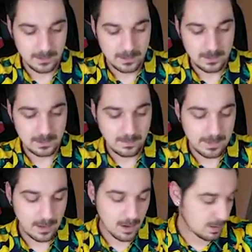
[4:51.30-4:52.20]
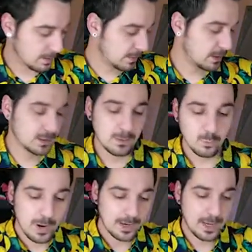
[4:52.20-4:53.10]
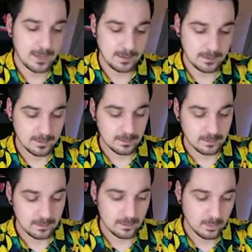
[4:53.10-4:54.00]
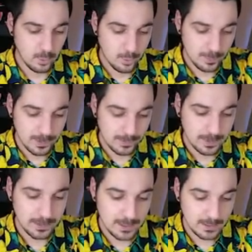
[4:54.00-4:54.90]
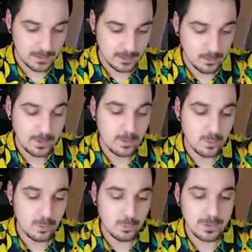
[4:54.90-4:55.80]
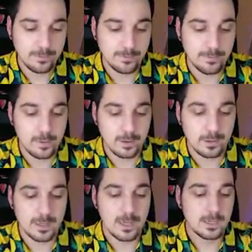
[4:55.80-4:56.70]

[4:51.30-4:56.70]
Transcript: This is a bit harder because I'm right-handed, so to open them like that. One, two, three, four.